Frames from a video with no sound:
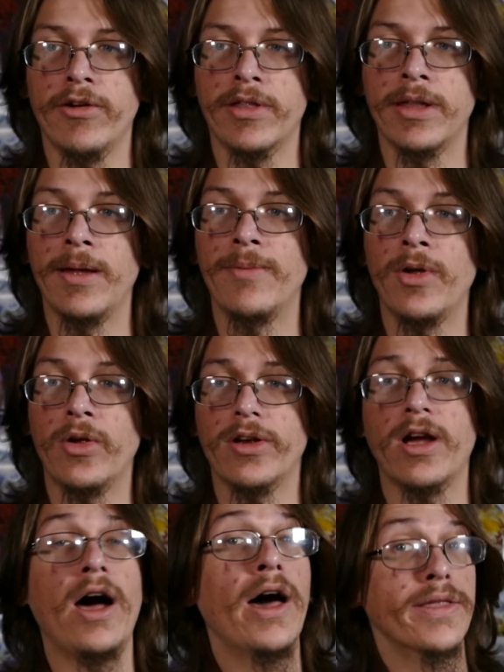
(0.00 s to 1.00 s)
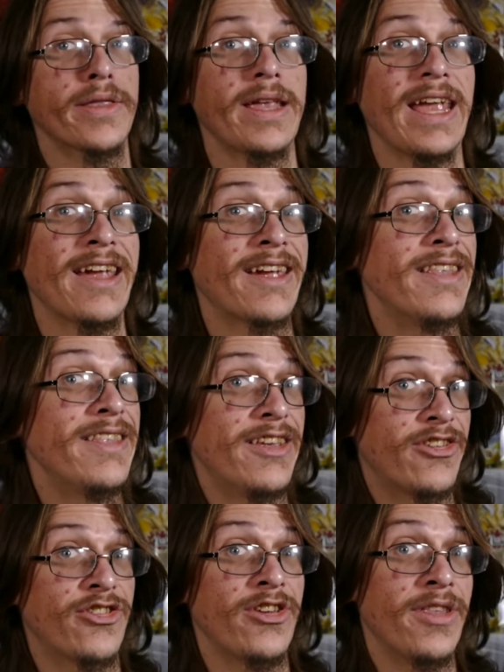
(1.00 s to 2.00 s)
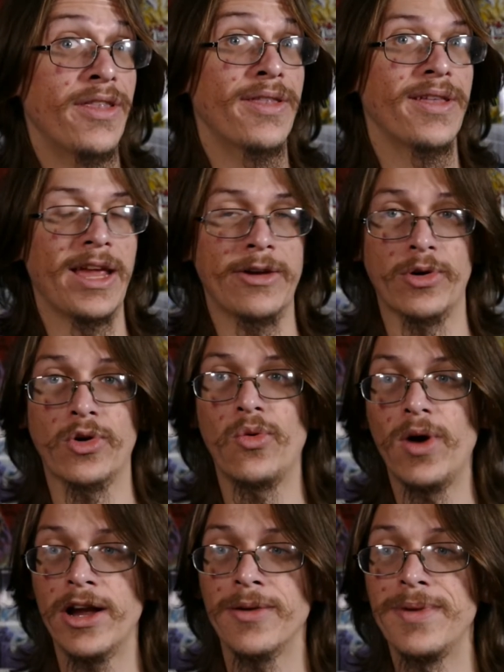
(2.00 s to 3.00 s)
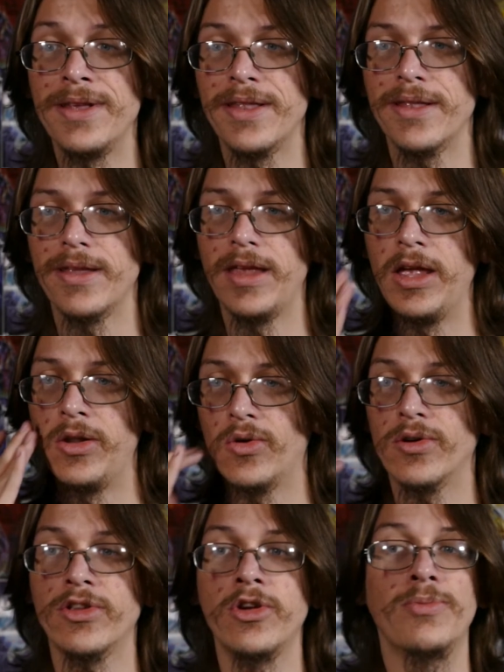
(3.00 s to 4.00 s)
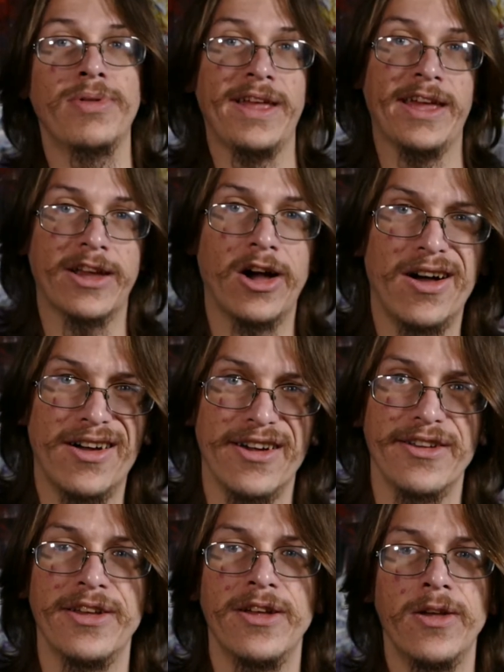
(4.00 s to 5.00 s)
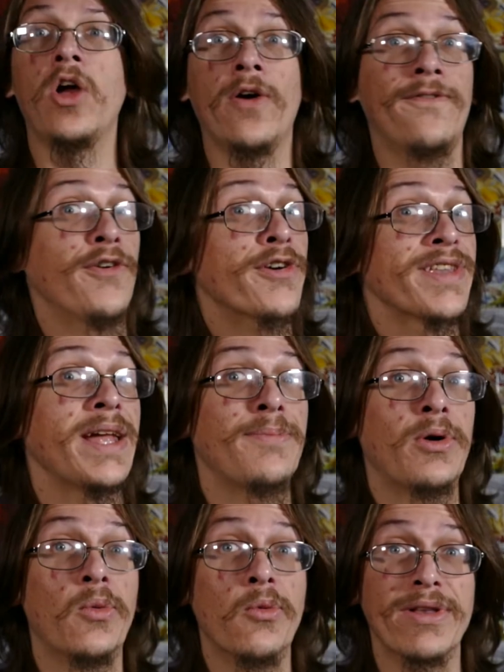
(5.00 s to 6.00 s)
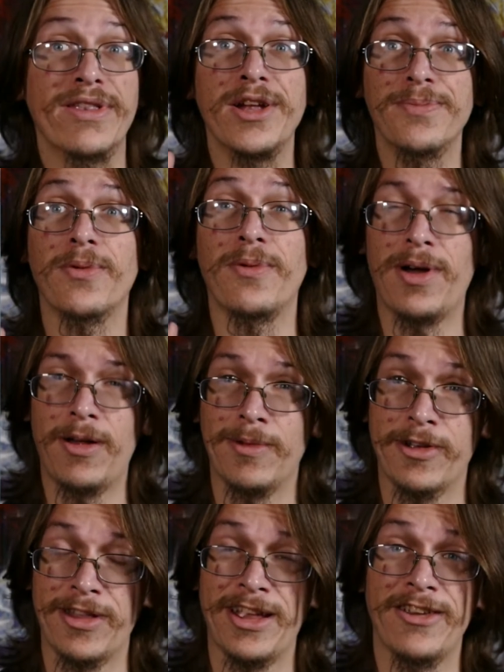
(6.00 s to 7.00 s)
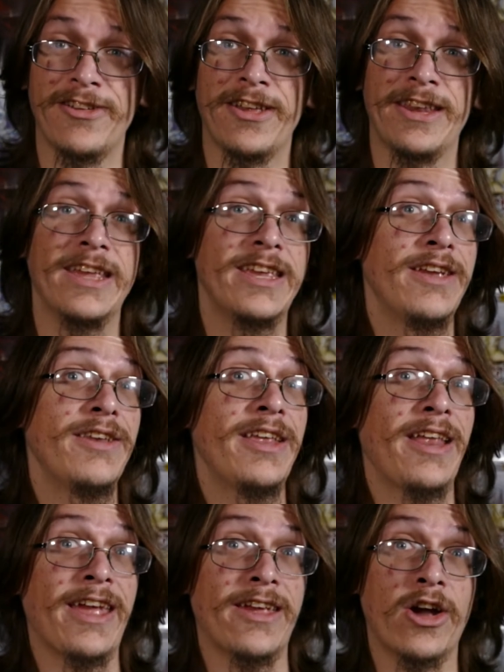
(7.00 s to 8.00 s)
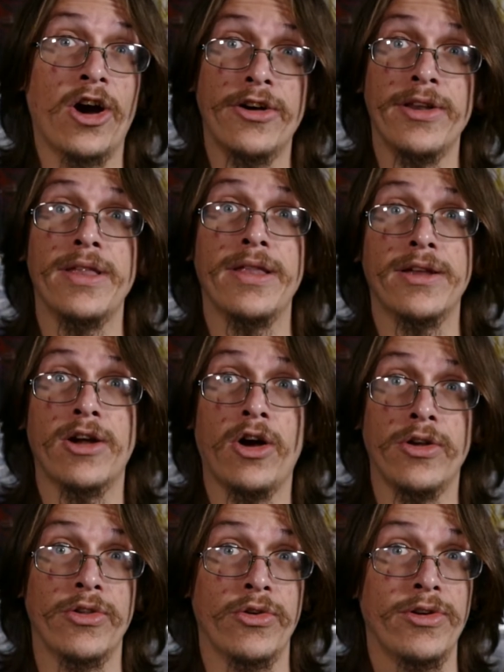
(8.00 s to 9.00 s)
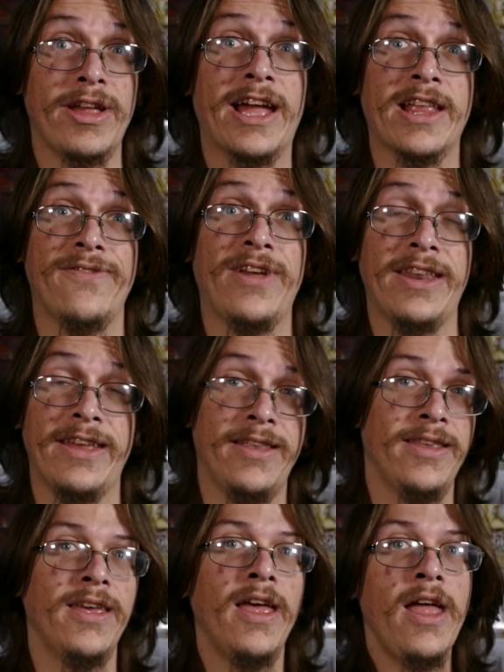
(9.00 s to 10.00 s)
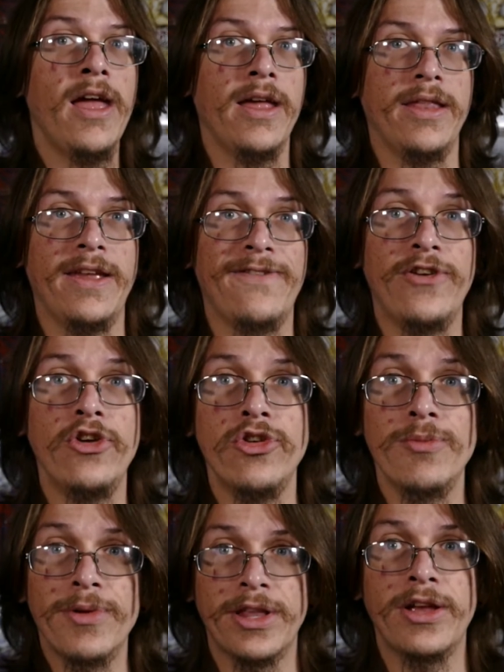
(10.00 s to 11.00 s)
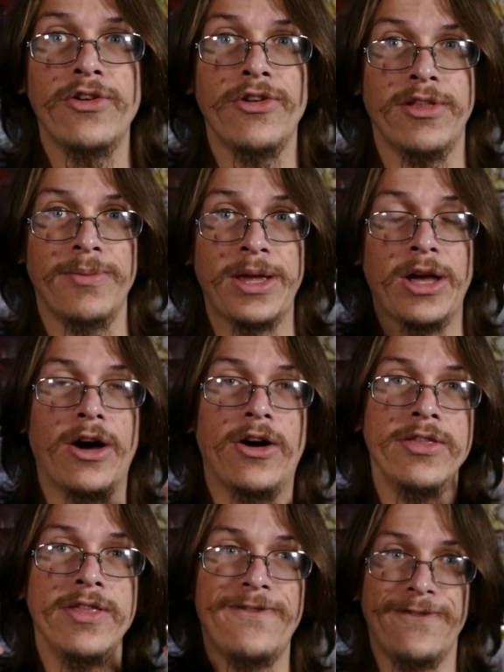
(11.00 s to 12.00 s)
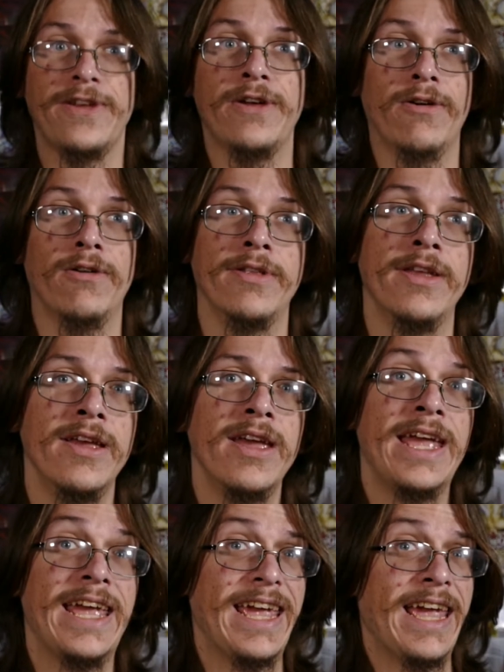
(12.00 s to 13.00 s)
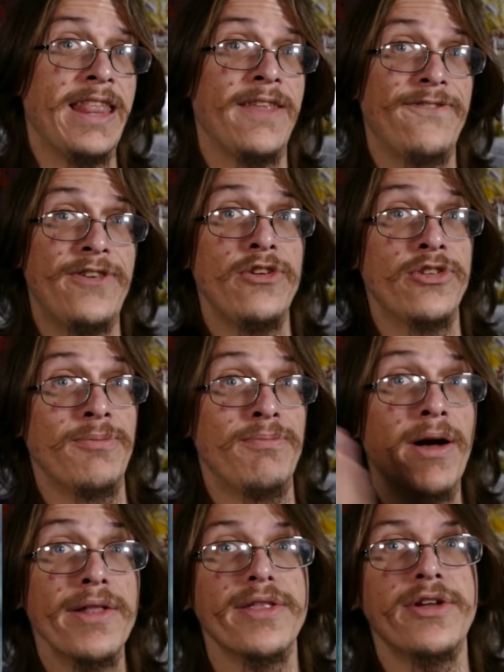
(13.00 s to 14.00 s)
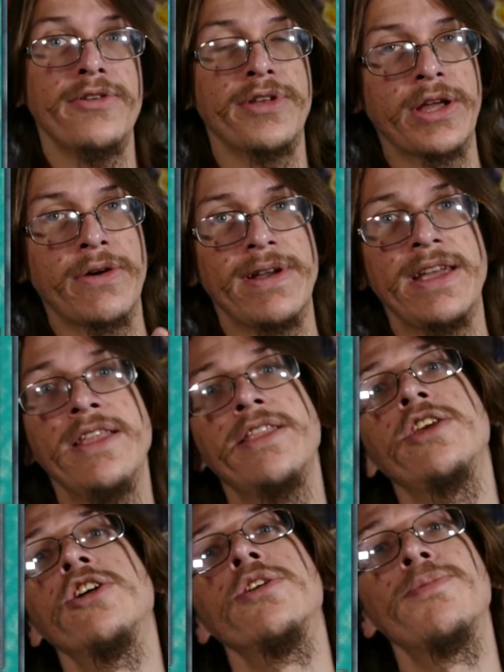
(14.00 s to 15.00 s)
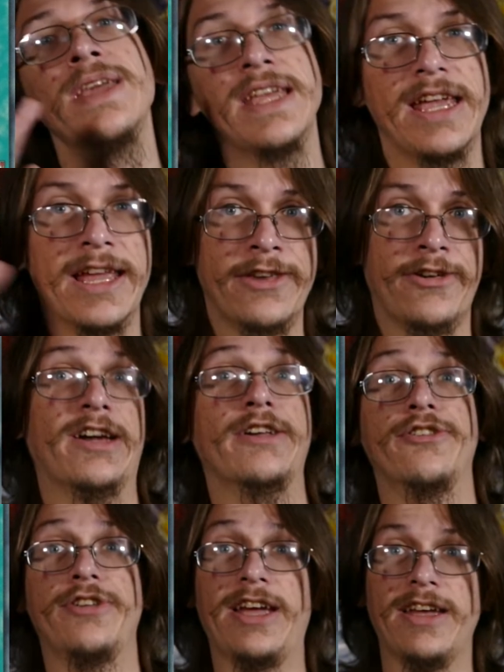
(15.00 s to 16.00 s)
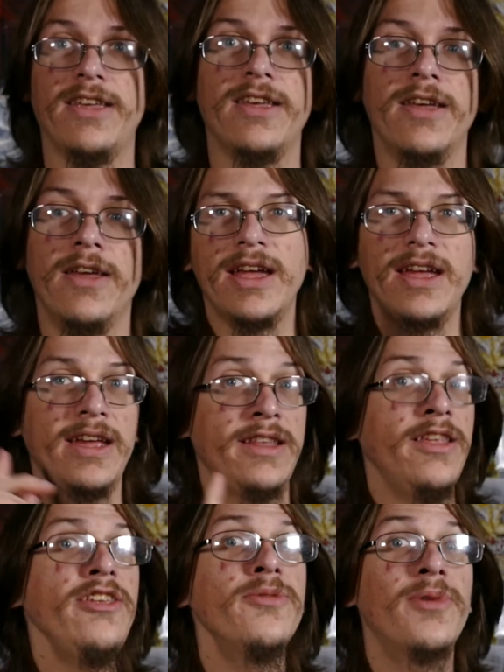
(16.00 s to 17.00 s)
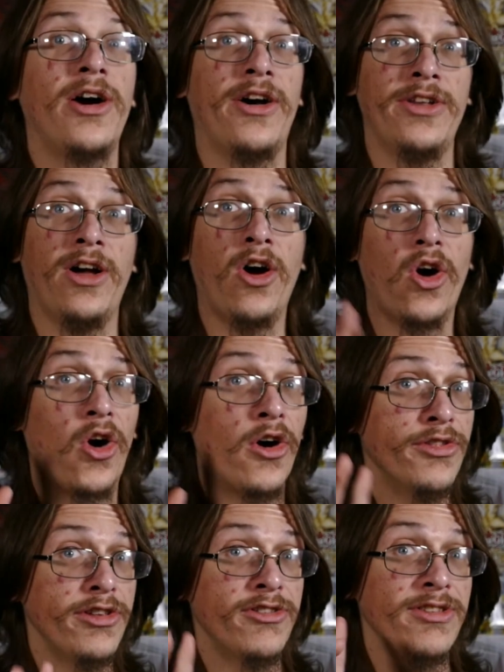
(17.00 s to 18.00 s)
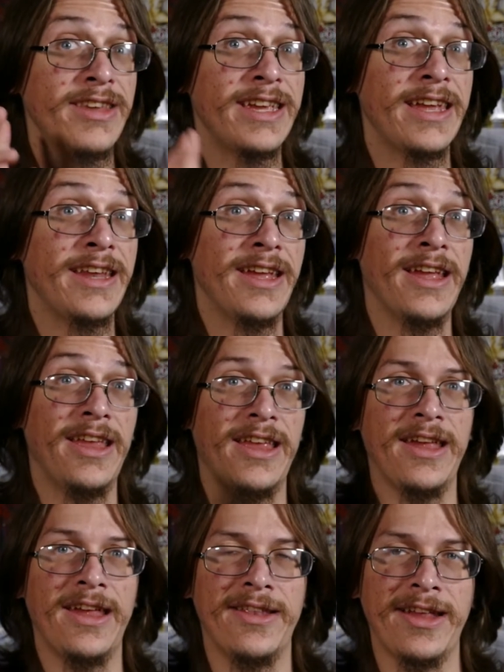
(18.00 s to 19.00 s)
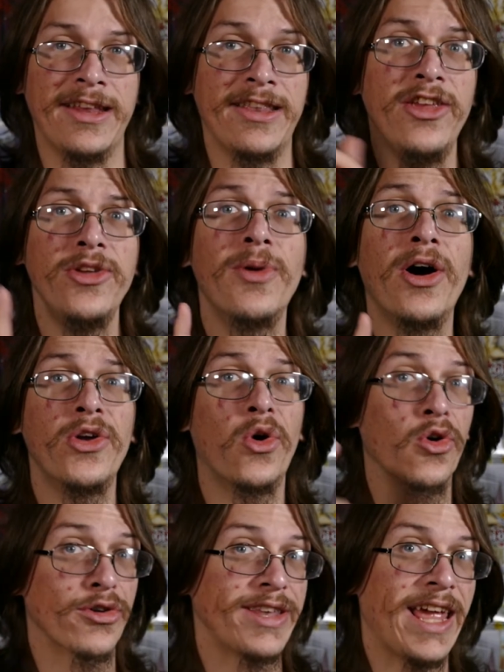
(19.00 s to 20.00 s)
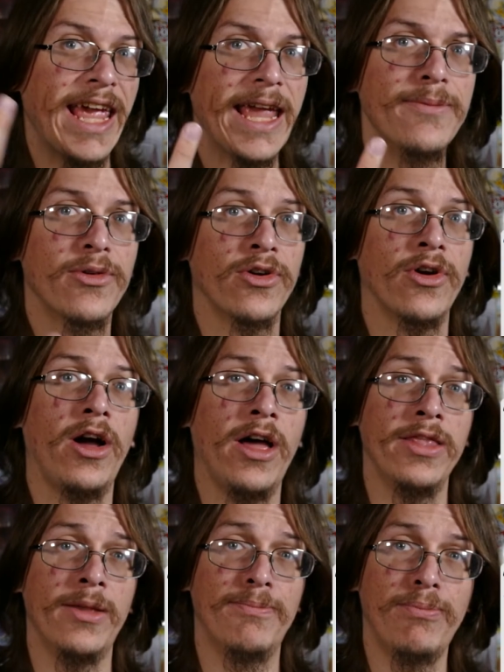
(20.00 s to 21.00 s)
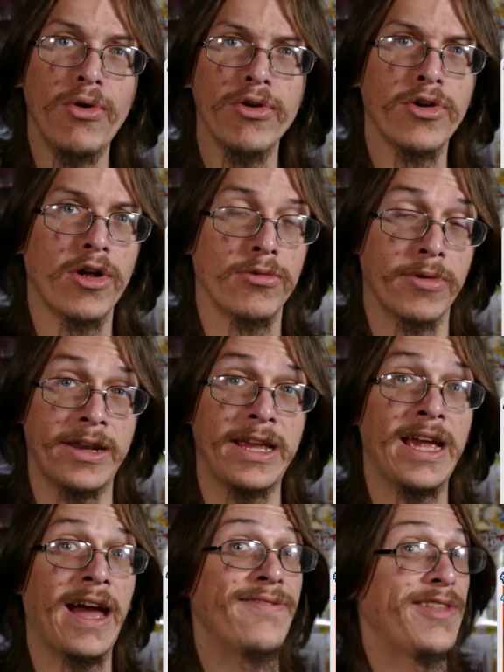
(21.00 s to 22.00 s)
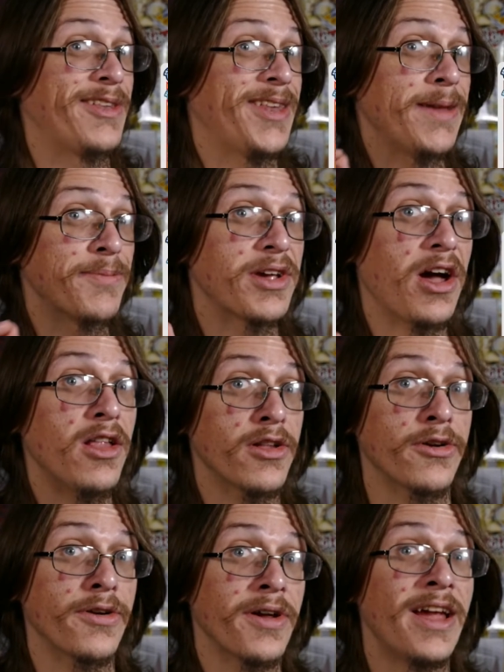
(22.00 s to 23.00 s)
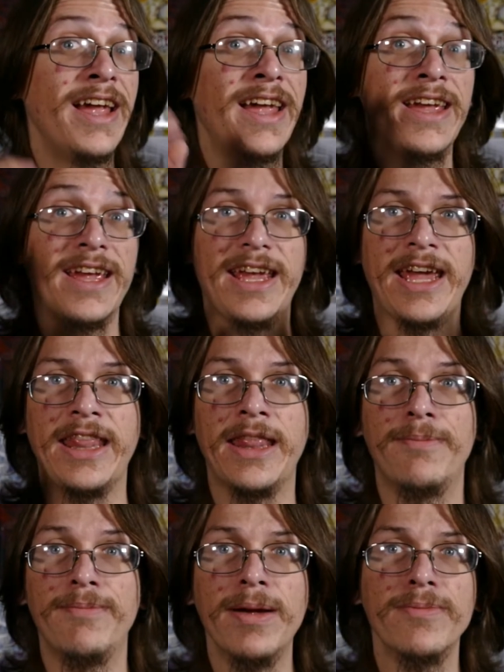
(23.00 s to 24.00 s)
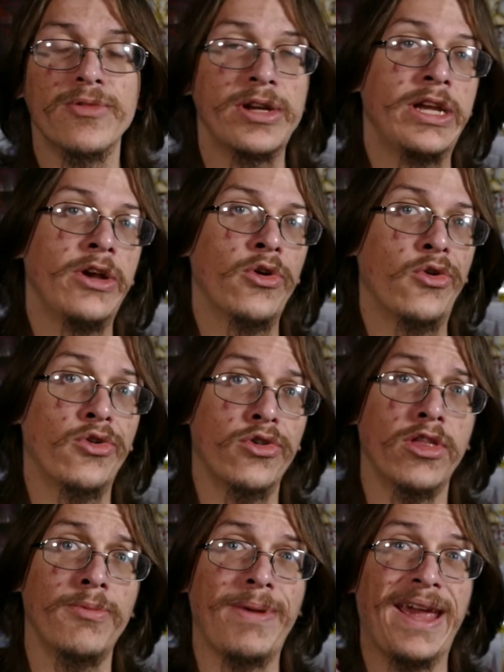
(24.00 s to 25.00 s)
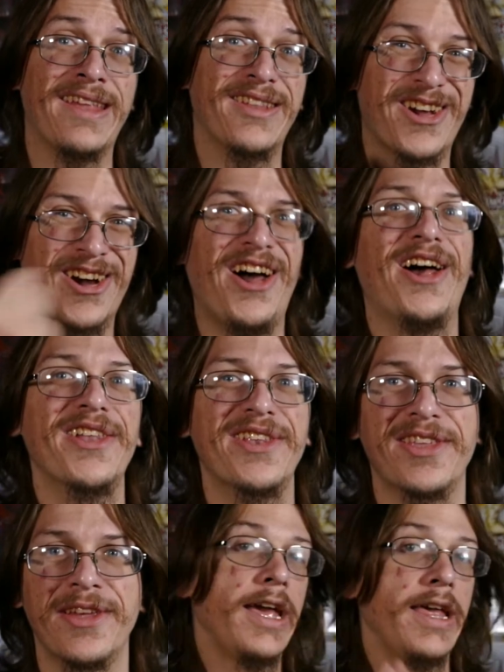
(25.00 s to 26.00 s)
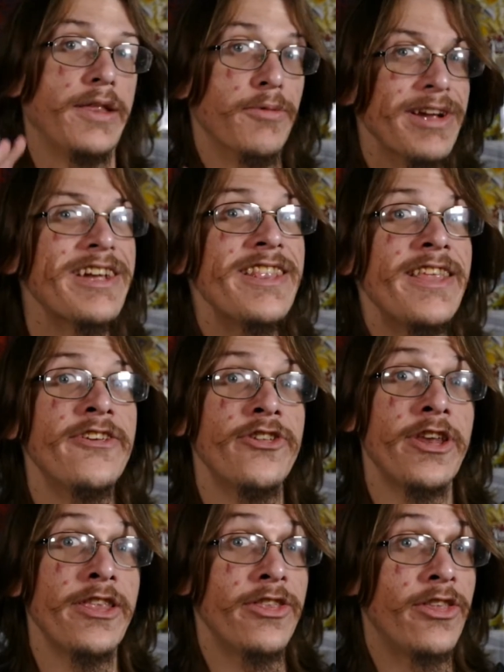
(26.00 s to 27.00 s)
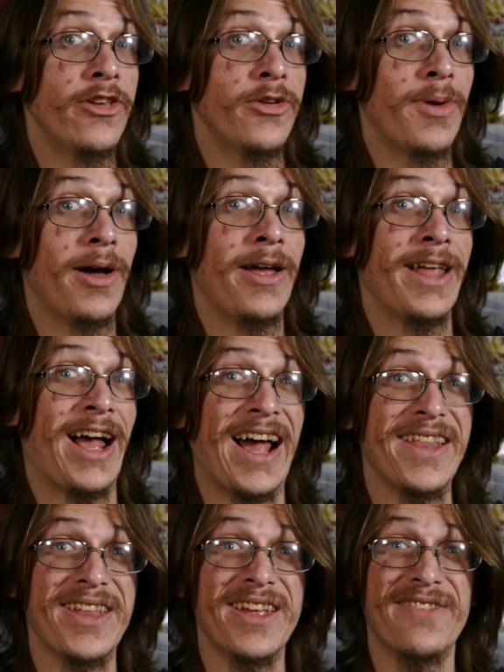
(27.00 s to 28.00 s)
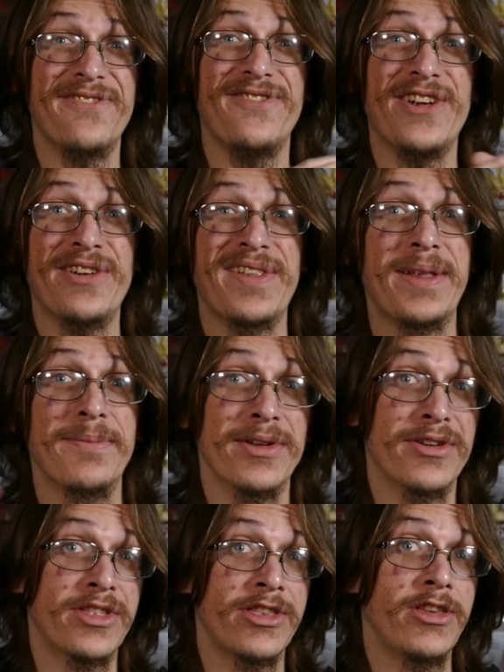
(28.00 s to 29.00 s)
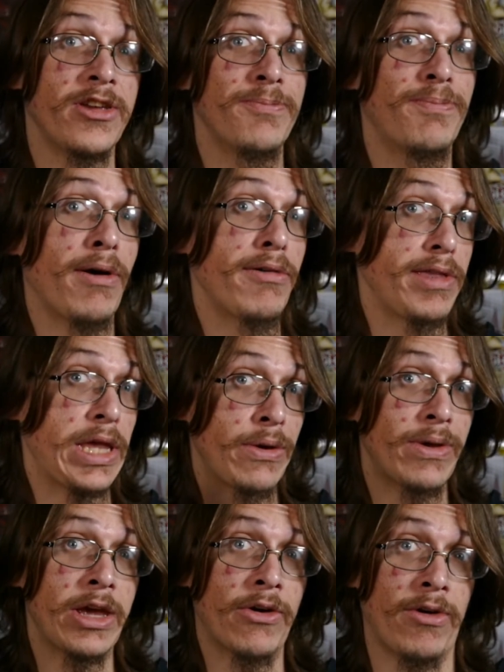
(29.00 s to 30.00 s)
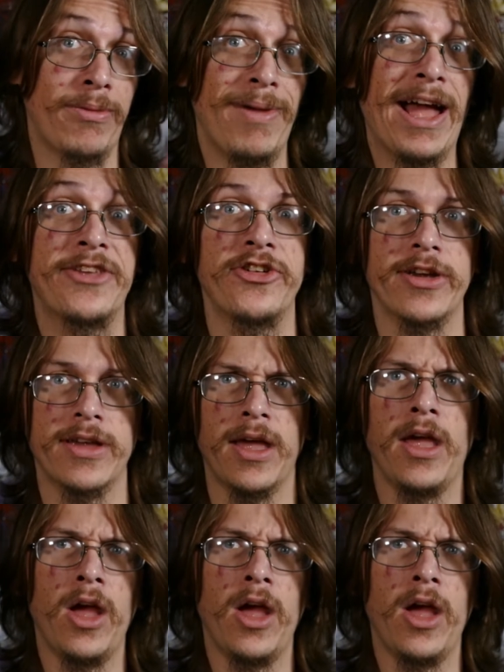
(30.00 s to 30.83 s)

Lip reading: are some costs and conditions and requirements in order to play a card. For example, with Super Polymerization, you need a card to discard in order to activate it, the fusion materials to be on the field, and the fusion monster to go into to be in your extra deck. In Digimon, all that you need is a Digimon or Tamer on the board already of the same color and the memory in order to pay the cost. The win condition in Digimon I think is very similar to both Yu-Gi-Oh! And Magic.